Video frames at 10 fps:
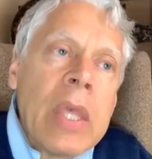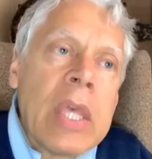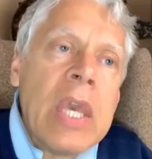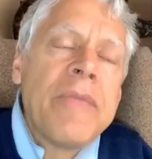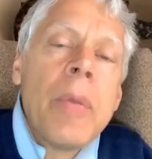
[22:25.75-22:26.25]

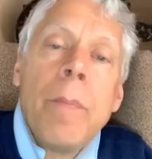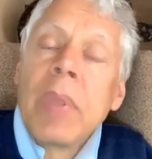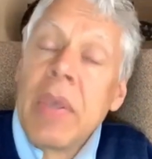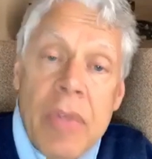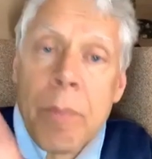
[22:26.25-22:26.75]
give them,
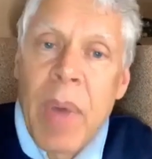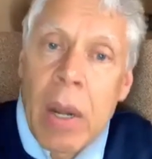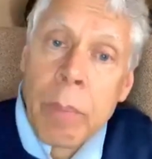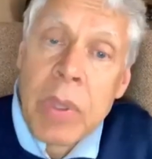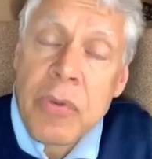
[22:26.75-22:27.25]
give them
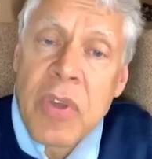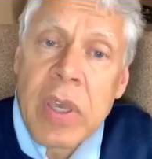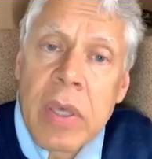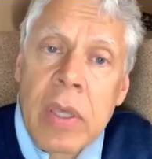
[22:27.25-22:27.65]
better music,